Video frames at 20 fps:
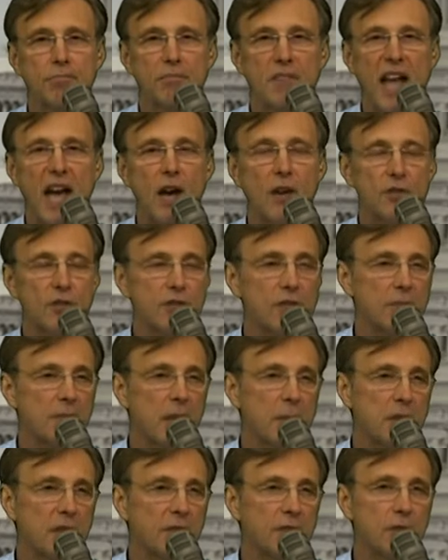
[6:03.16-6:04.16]
thousand or
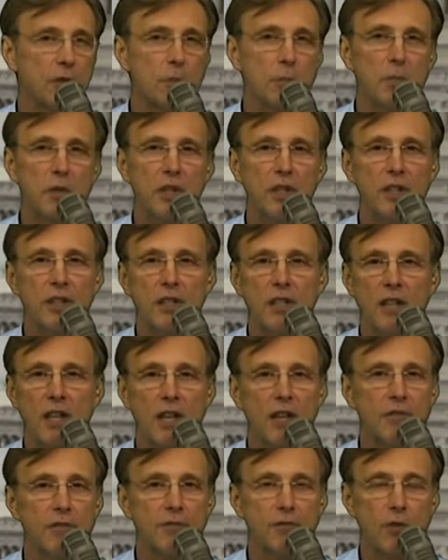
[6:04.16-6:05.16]
maybe a few million
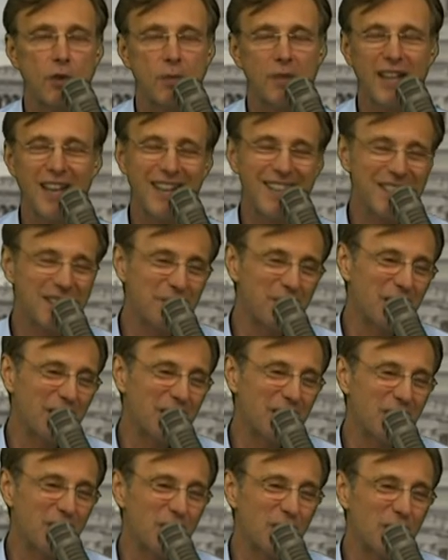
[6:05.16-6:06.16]
life forms. Eh, it's
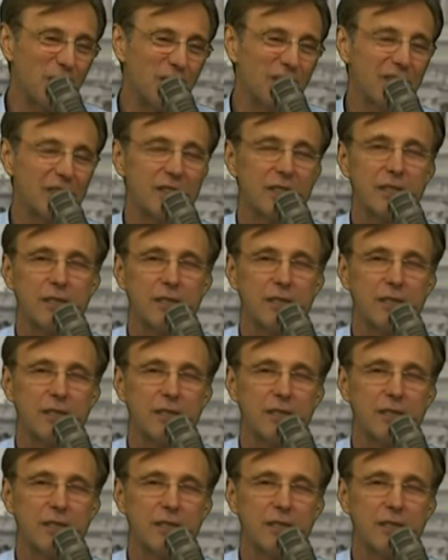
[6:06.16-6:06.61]
minuscule.